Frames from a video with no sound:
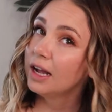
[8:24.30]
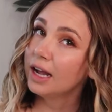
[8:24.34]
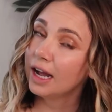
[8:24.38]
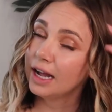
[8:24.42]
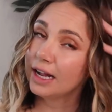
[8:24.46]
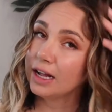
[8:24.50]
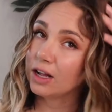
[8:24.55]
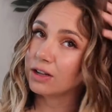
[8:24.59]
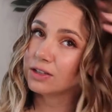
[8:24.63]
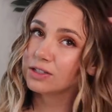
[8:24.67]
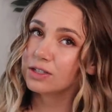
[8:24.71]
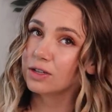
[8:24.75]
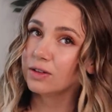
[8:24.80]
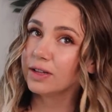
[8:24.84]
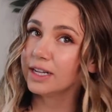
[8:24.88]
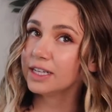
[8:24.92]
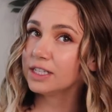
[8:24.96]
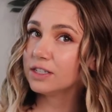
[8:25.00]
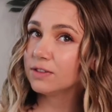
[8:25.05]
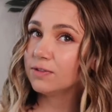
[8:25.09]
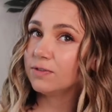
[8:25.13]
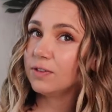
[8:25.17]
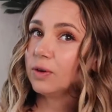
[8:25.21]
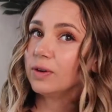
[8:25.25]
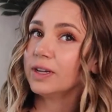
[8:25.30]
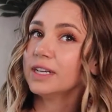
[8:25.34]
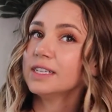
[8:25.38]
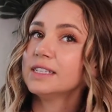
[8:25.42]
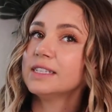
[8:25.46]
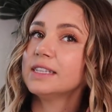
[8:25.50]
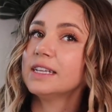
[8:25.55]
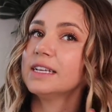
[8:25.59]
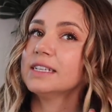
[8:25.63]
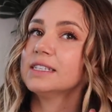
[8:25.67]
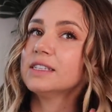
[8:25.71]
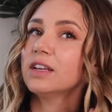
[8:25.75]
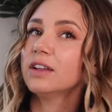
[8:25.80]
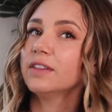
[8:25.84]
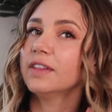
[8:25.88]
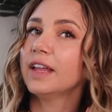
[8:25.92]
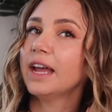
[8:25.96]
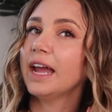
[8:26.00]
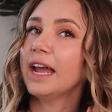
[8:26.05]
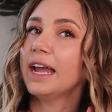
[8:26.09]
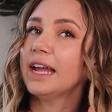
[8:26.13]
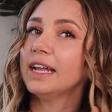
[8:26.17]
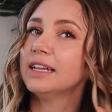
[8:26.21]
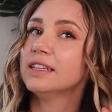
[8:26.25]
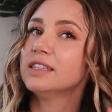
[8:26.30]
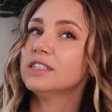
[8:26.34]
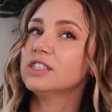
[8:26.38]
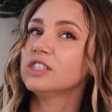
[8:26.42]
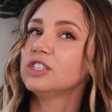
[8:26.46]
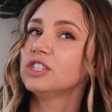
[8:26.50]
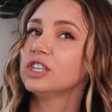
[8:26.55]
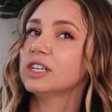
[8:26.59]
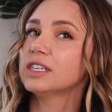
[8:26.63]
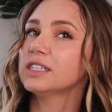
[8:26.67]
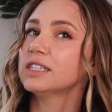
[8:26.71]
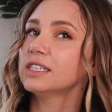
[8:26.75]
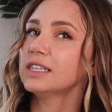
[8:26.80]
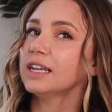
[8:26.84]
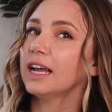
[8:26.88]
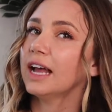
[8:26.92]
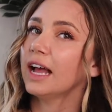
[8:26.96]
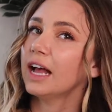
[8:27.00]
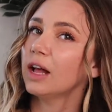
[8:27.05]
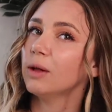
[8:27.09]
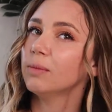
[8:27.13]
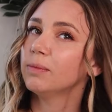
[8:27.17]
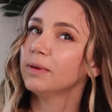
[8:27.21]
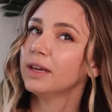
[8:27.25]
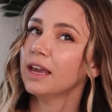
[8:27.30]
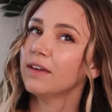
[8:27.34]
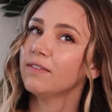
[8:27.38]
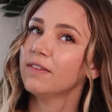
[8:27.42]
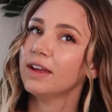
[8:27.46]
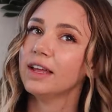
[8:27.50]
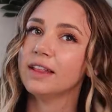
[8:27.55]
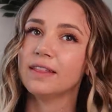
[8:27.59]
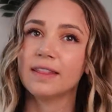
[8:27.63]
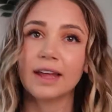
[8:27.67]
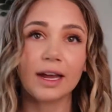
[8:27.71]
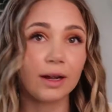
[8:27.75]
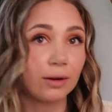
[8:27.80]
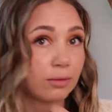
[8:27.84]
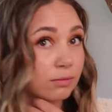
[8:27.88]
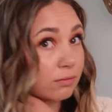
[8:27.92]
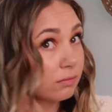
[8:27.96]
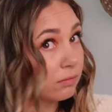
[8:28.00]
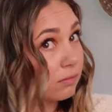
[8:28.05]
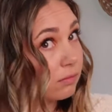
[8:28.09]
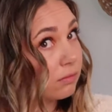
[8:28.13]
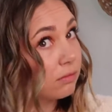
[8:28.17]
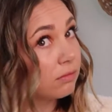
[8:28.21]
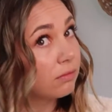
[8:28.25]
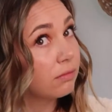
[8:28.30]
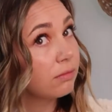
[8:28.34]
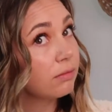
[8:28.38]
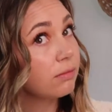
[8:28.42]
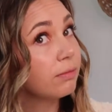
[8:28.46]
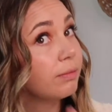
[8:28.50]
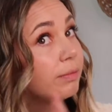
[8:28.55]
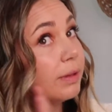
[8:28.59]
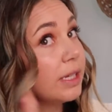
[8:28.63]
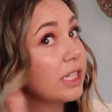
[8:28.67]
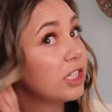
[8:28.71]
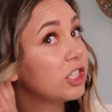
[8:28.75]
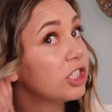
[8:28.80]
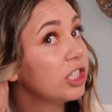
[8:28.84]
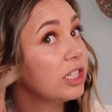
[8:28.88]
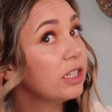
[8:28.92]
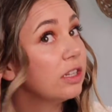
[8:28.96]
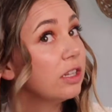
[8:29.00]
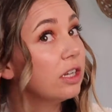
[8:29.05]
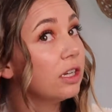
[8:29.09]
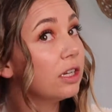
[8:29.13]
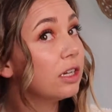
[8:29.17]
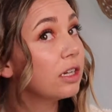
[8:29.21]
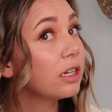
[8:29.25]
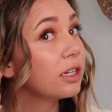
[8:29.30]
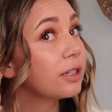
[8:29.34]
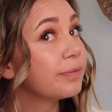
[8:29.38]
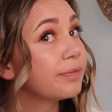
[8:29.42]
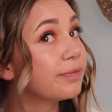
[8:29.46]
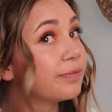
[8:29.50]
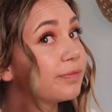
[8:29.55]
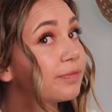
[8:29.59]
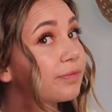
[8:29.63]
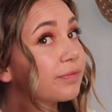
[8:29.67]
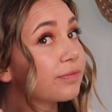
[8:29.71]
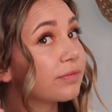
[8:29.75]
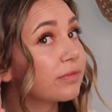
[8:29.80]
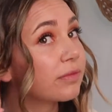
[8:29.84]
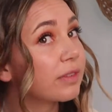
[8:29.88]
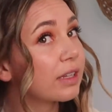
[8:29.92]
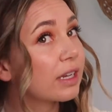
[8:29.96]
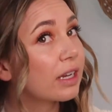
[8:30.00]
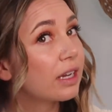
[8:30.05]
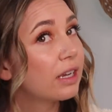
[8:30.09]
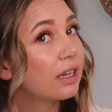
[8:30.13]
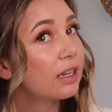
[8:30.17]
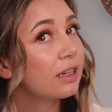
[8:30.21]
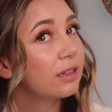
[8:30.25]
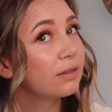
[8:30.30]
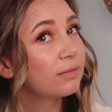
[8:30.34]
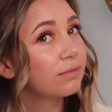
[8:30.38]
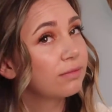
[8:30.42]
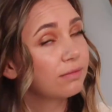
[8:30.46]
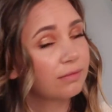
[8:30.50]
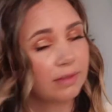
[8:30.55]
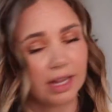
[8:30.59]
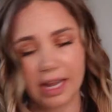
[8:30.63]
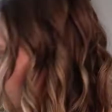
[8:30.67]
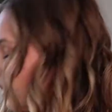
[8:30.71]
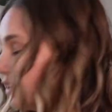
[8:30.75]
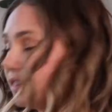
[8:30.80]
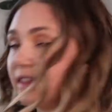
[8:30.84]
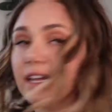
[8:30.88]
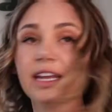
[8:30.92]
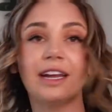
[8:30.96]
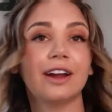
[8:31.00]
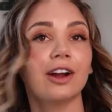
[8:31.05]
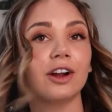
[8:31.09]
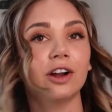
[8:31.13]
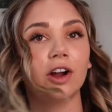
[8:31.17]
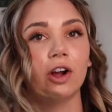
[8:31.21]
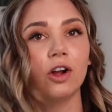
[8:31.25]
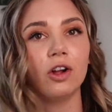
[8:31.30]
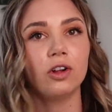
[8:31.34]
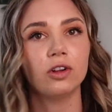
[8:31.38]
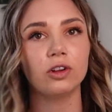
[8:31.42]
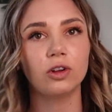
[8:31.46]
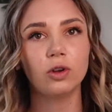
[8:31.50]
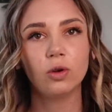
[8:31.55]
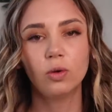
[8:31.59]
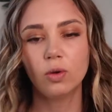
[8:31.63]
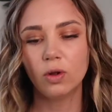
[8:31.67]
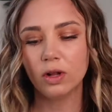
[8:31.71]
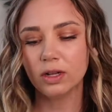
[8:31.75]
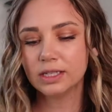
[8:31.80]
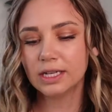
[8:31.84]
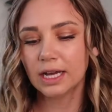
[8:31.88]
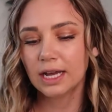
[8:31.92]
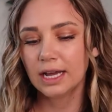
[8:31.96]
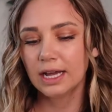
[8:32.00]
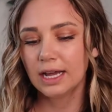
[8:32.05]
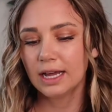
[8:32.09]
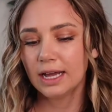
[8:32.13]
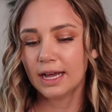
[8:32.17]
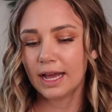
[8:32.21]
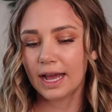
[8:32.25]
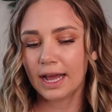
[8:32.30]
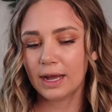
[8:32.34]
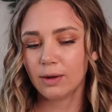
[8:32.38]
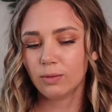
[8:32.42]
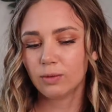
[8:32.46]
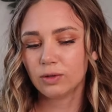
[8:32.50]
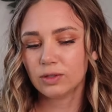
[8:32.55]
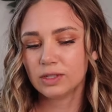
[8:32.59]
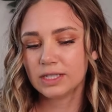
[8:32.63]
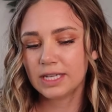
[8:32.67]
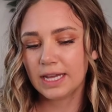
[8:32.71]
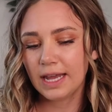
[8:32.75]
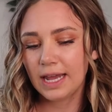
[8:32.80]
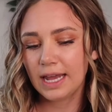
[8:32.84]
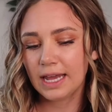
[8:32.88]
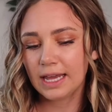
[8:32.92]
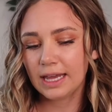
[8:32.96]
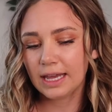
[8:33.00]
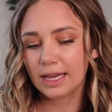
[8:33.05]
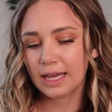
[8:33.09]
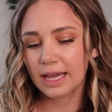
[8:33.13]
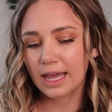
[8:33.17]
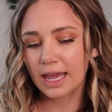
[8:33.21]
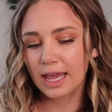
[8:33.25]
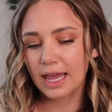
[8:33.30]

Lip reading: I also like to focus this on the ends just to help give it that beachy look. Now that they are all cooled, I will take